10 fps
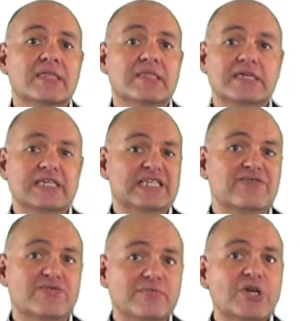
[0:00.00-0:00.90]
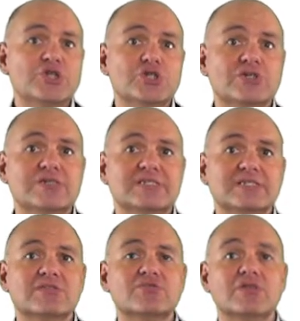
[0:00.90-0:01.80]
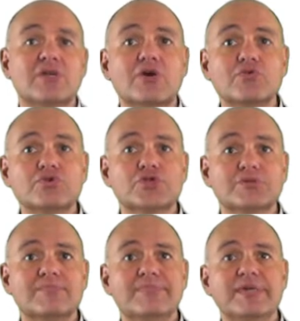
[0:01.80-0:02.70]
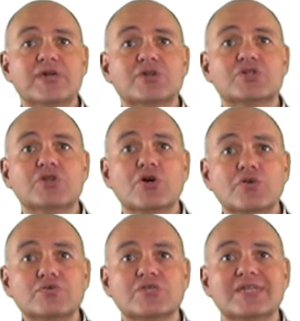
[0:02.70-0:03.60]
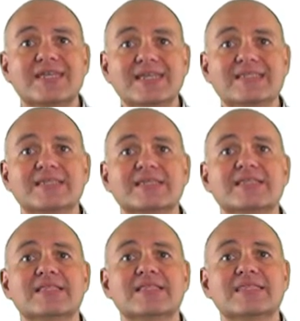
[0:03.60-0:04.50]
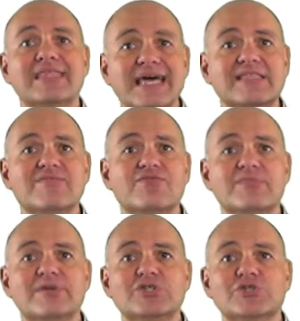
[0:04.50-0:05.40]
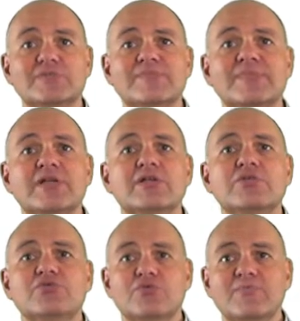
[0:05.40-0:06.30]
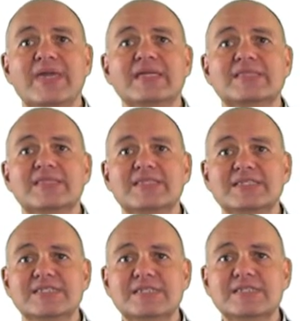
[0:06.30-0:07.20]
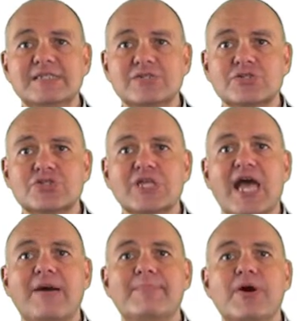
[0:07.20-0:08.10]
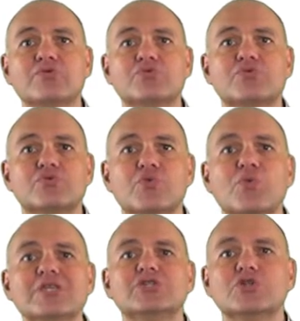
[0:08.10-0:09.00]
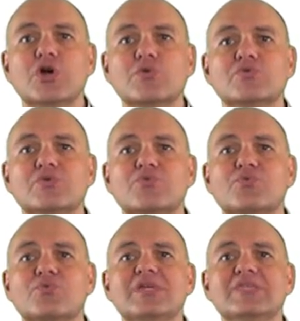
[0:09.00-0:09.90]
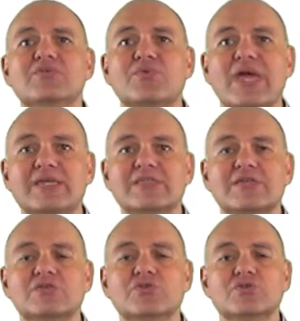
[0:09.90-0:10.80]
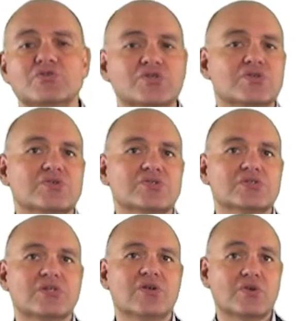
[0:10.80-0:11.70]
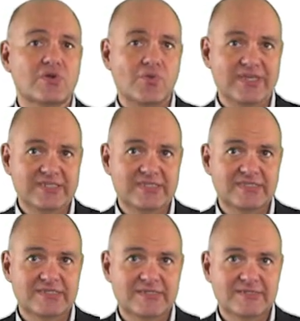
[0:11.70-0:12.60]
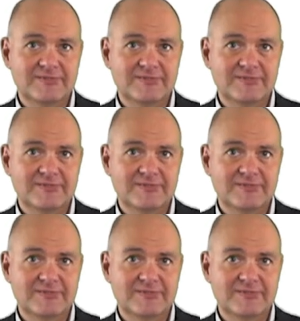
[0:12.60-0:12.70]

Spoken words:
This information is sent to the nodes because nodes need that information to make the decisions about to which node redirect users' requests.